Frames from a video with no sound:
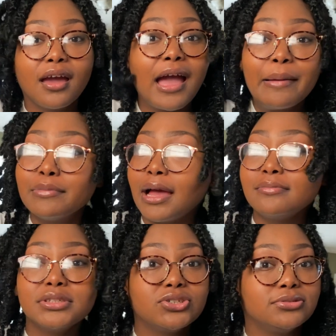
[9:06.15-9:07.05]
I'm
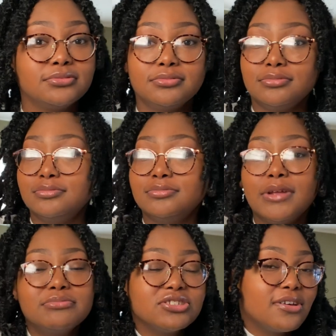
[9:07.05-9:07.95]

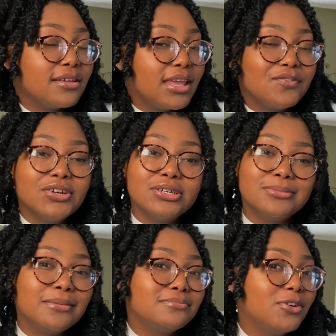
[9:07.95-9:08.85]
just gonna give up.
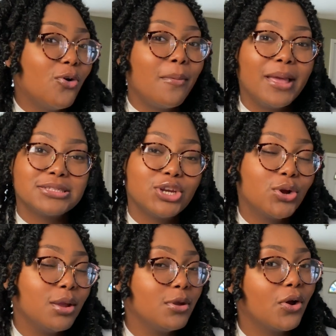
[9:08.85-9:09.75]
I'm going back to the
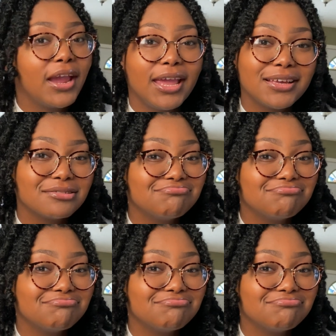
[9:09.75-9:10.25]
creamy crack.